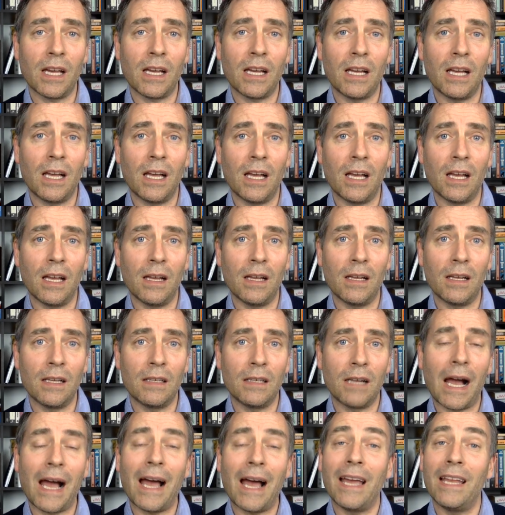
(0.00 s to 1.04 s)

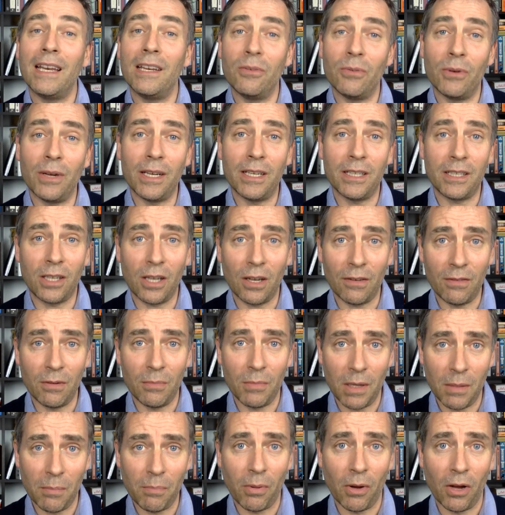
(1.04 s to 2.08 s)
highly rated
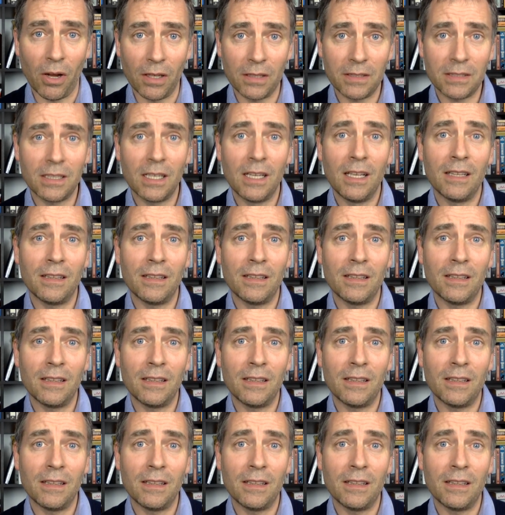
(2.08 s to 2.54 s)
government bonds,